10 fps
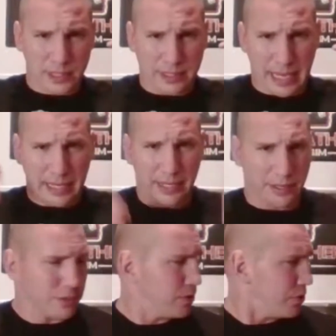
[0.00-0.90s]
in the side
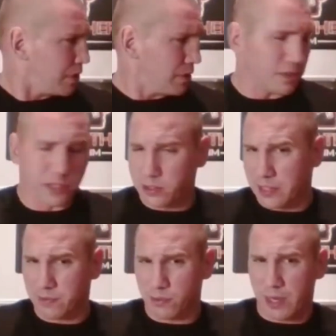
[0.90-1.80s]
here, so you can look to your
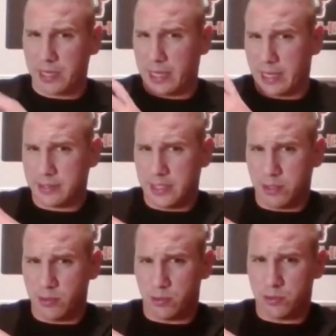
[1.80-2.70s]
left and right and kind of
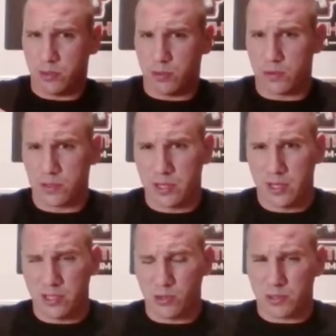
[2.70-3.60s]
see through those holes.
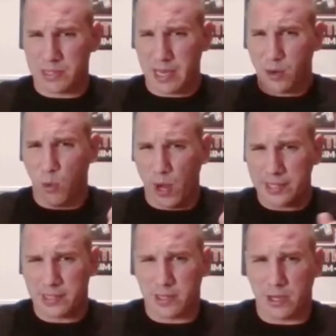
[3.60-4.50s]
So it's not quite
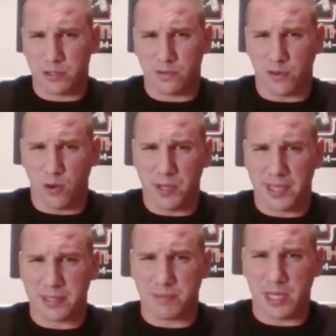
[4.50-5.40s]
as
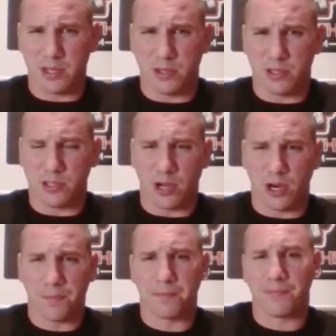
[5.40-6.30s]
claustrophobic as many hoods
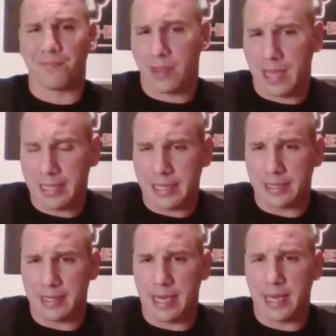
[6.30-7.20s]
are. I
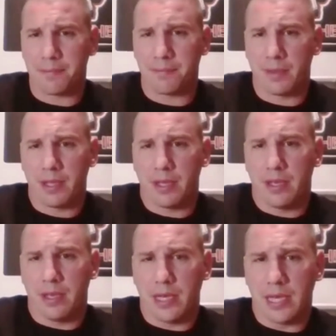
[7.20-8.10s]
like that.
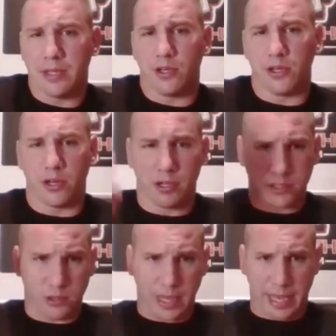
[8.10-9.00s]
And the hood
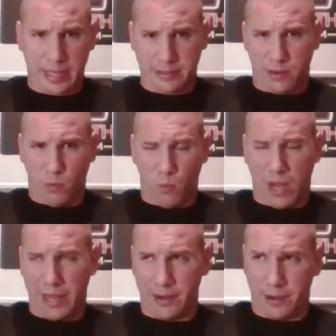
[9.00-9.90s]
also has a
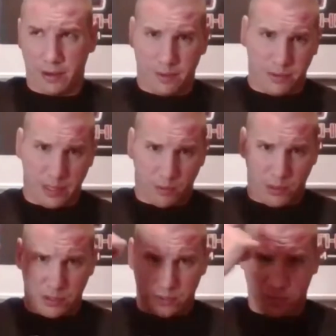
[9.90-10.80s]
wire that
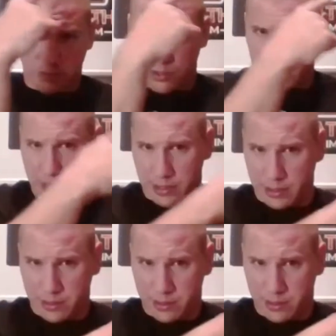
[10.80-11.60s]
runs through the